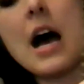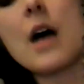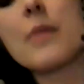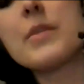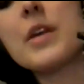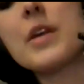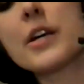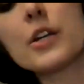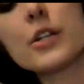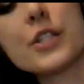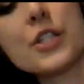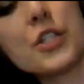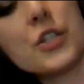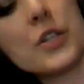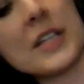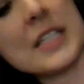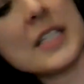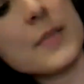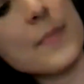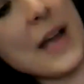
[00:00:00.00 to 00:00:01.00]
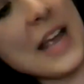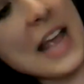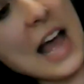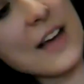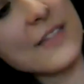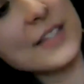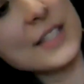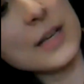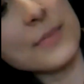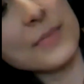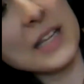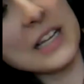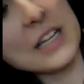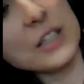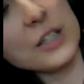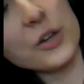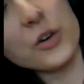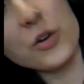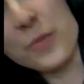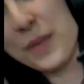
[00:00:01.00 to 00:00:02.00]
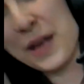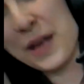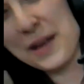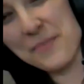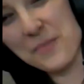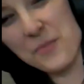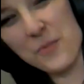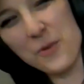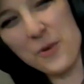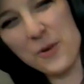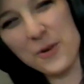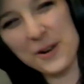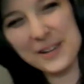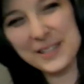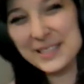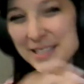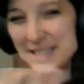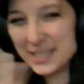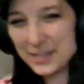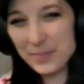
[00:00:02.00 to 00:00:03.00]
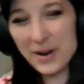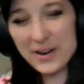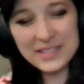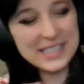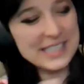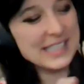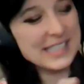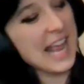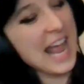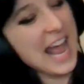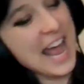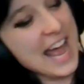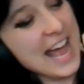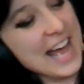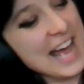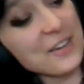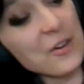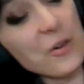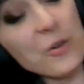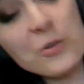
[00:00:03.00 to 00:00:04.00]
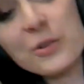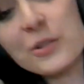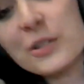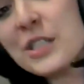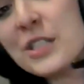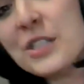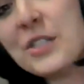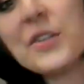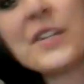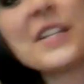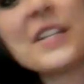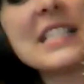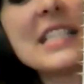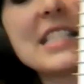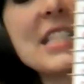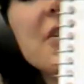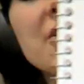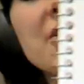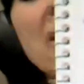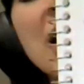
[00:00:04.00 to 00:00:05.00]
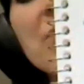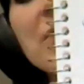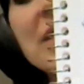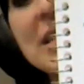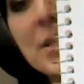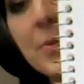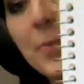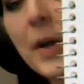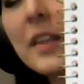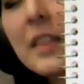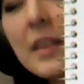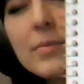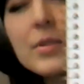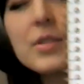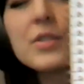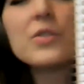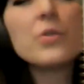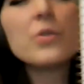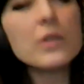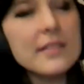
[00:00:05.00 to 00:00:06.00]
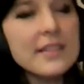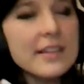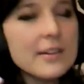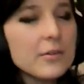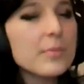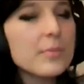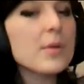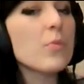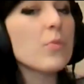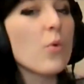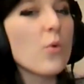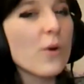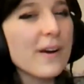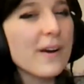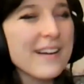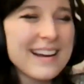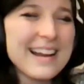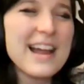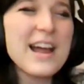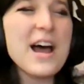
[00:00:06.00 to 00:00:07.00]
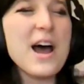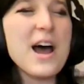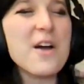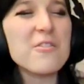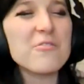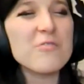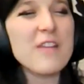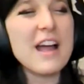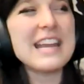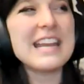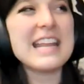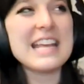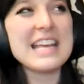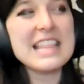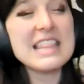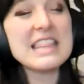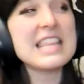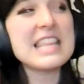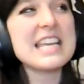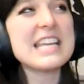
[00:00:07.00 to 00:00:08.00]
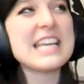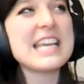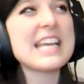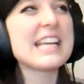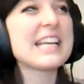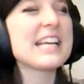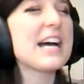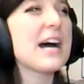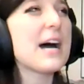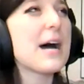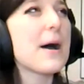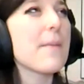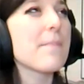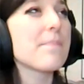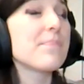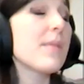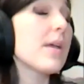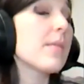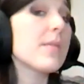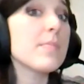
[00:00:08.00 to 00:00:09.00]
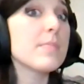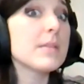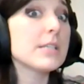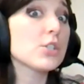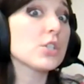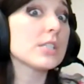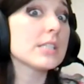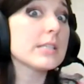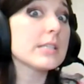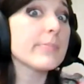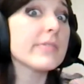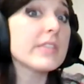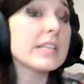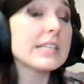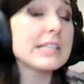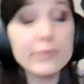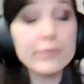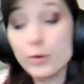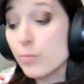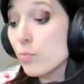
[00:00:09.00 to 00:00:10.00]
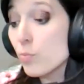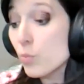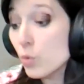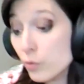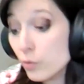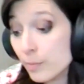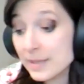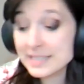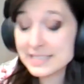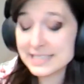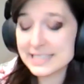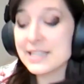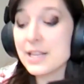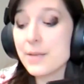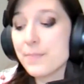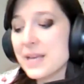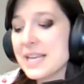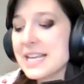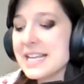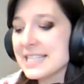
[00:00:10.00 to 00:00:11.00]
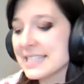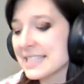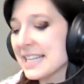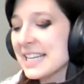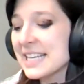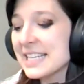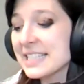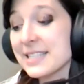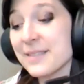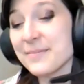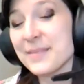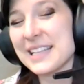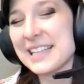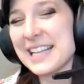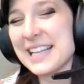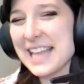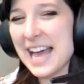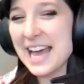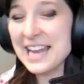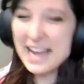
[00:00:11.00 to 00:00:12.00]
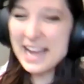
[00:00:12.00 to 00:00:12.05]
Younger students might have something a little bit more sparse, and older students, I would expect them to do a little bit more writing and thinking, maybe mention some of the different movements in the piece, something like that.